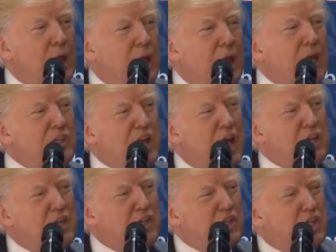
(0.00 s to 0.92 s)
As I
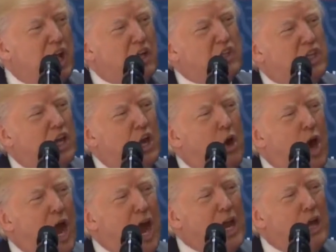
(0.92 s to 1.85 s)
discussed in
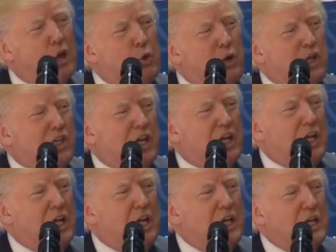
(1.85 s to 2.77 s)
Ohio
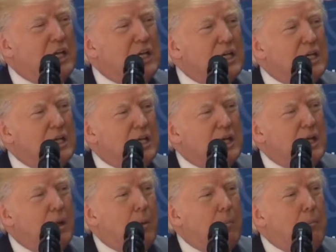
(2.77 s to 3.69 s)
recently,
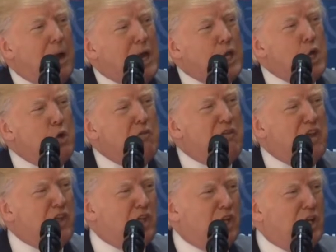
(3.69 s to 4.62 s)
my new
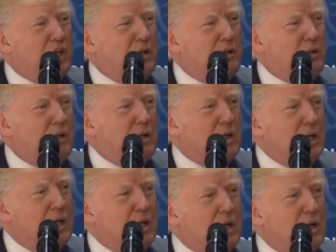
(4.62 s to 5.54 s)
vision
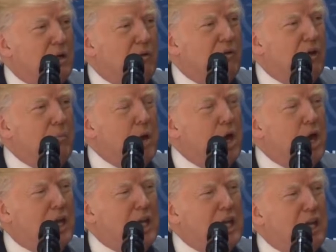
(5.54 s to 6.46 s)
for
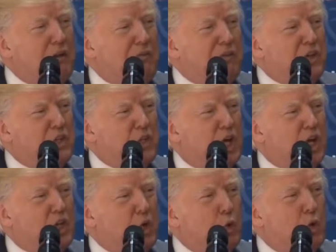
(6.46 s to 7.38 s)
American
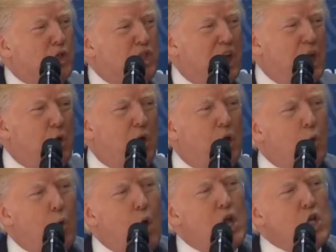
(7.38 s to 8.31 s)
infrastructure will generate
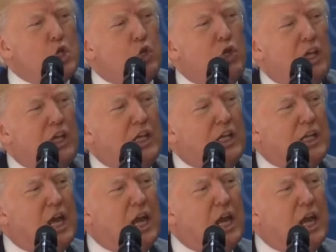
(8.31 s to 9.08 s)
$1 trillion